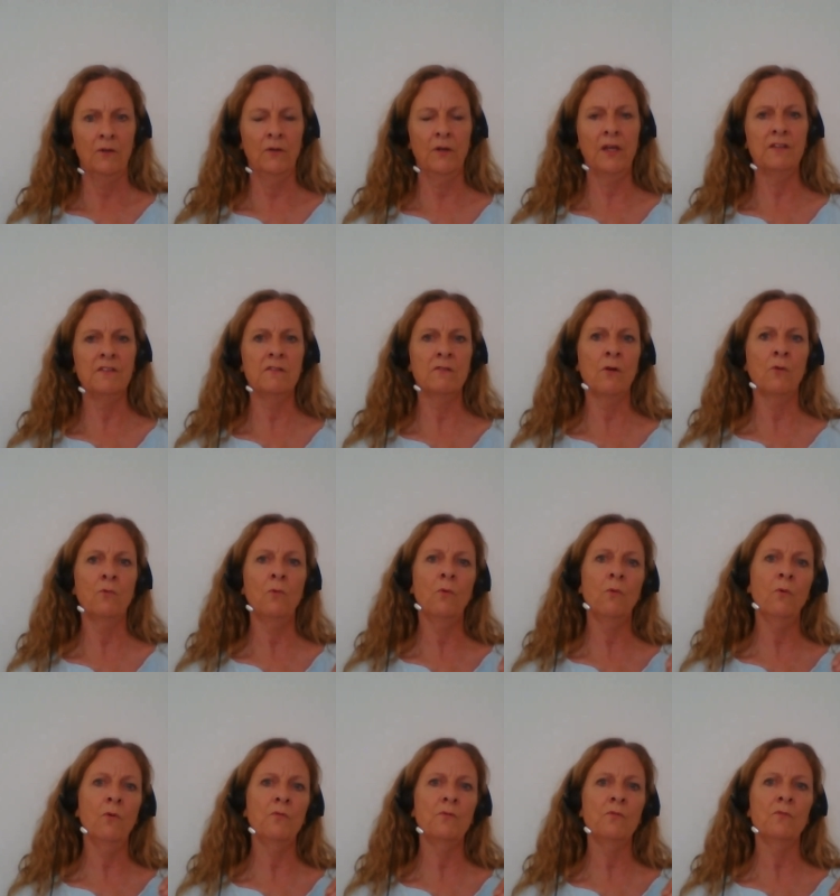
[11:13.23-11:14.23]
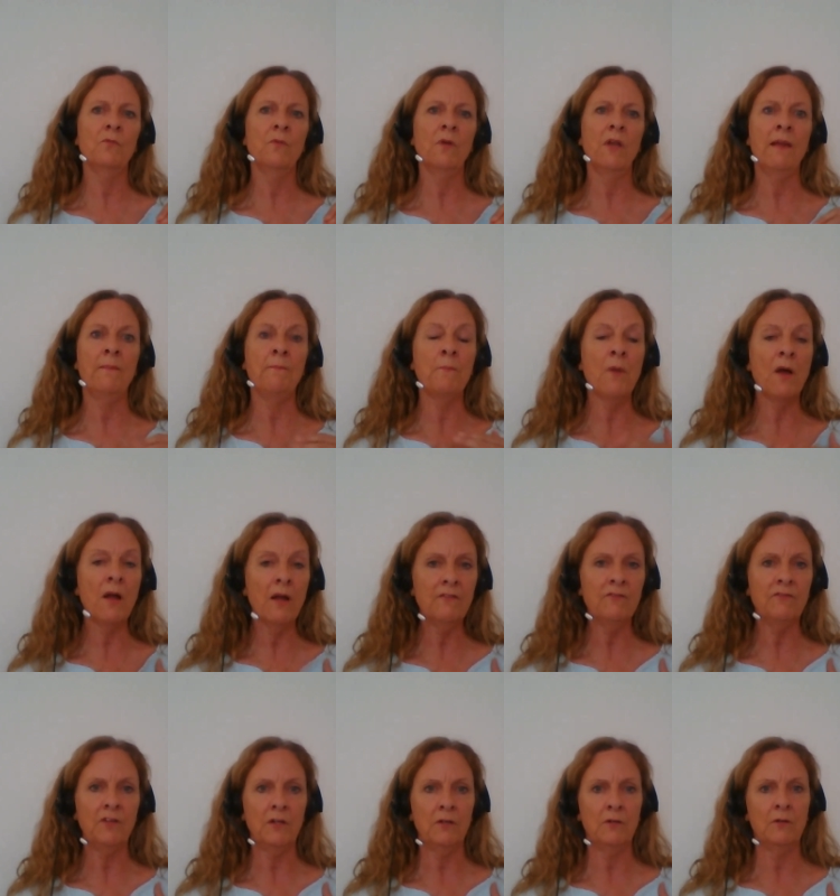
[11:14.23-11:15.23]
Okay, so in
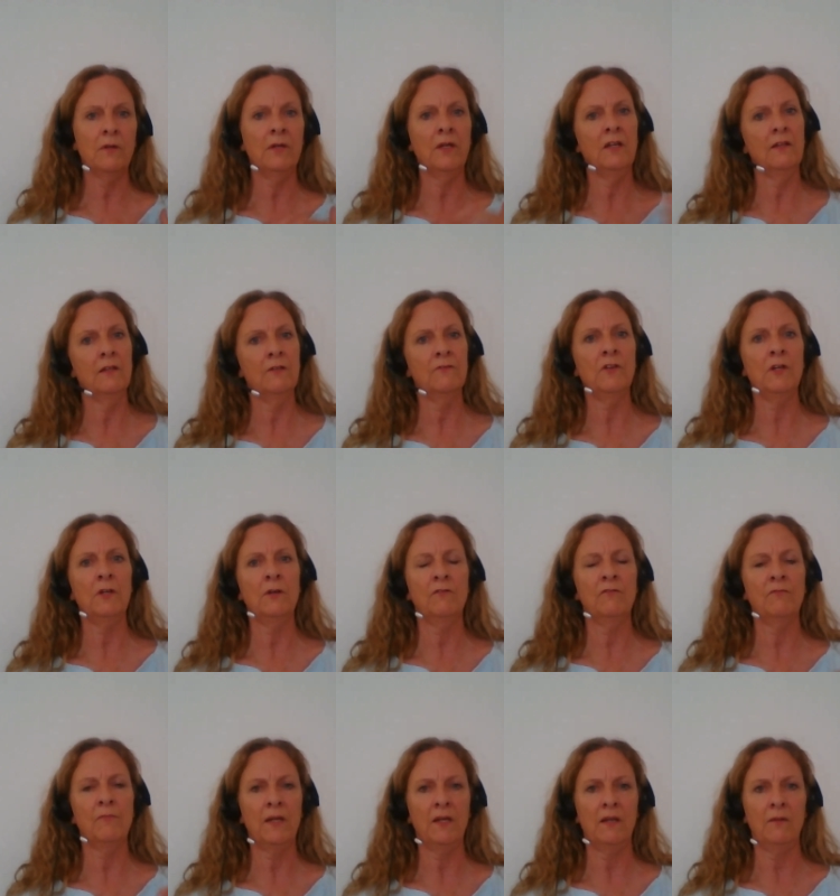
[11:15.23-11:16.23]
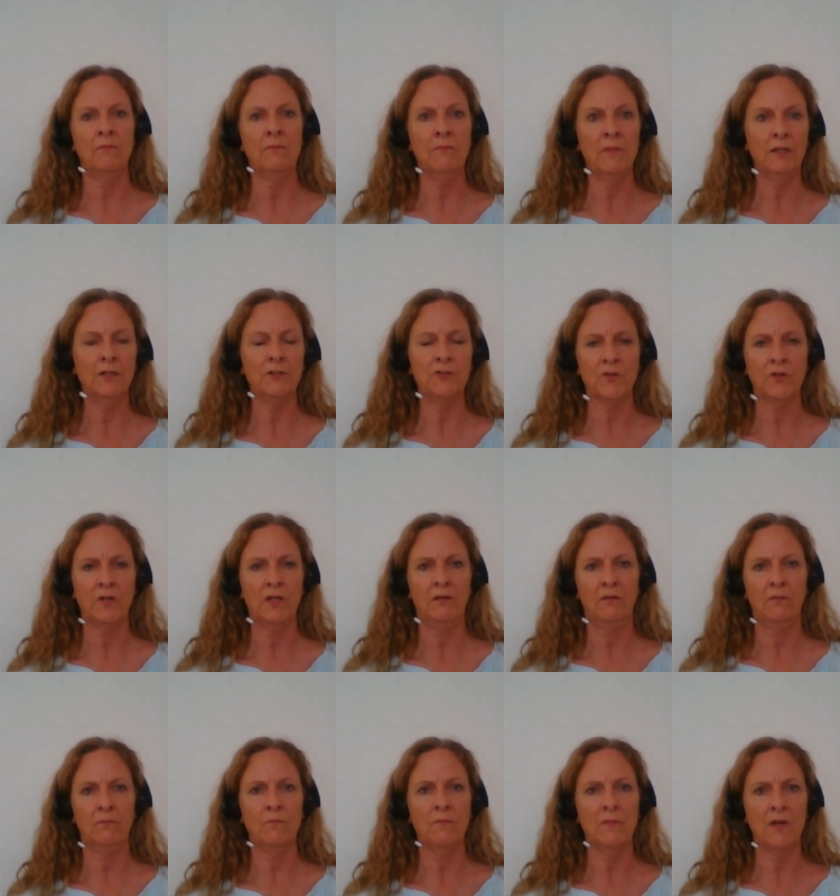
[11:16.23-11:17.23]
my view, and in the view of many
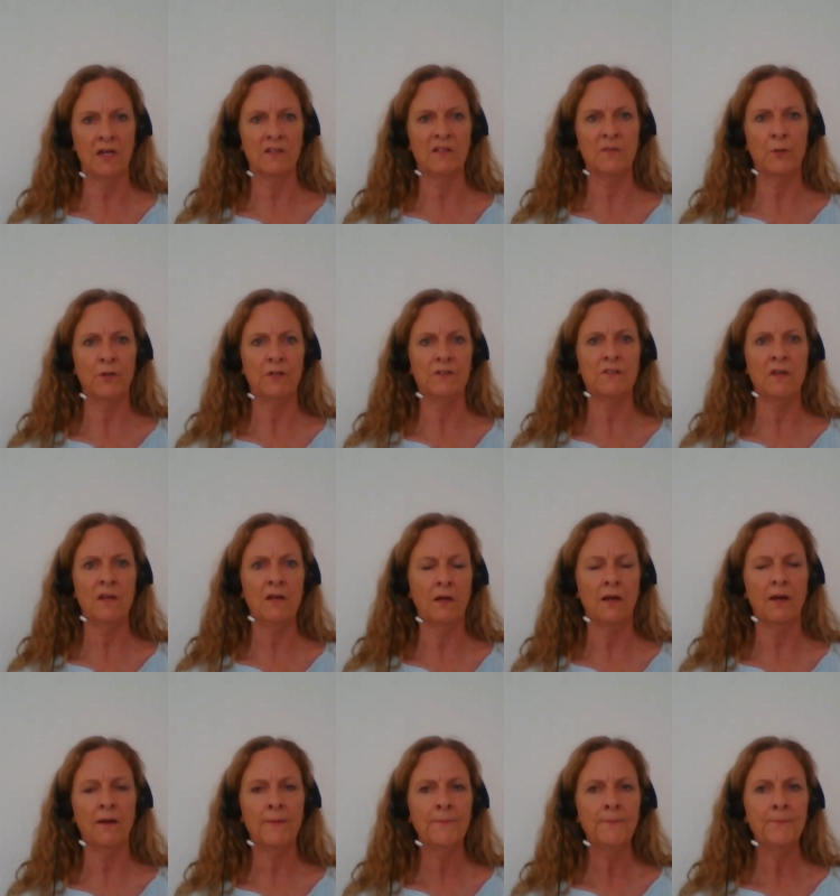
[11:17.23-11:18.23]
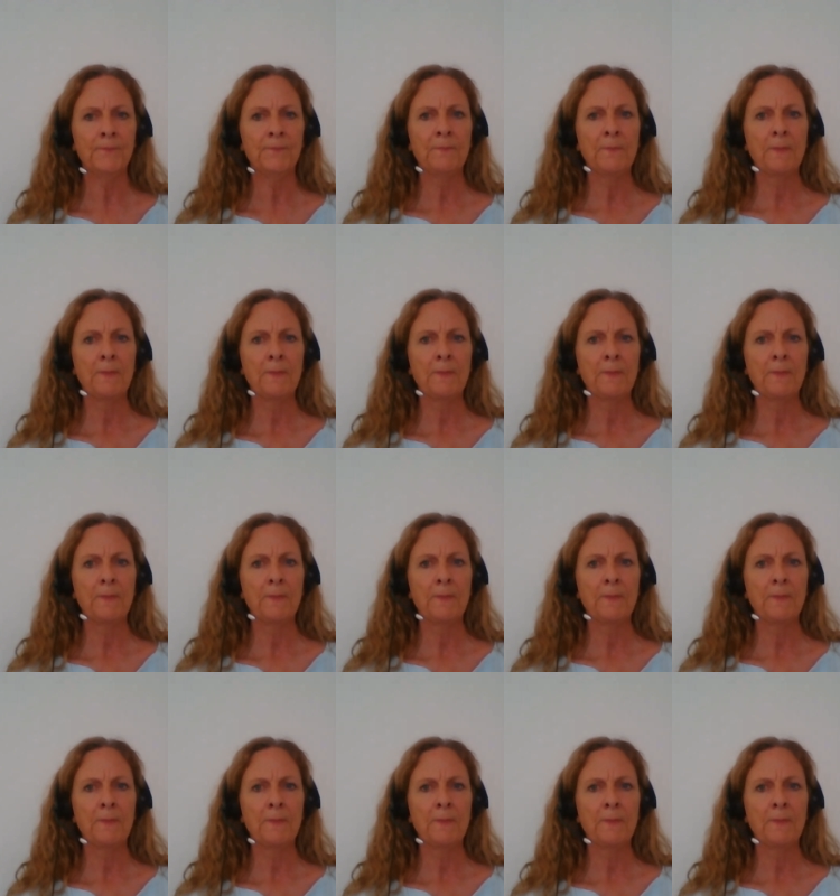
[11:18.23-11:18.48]
military experts here,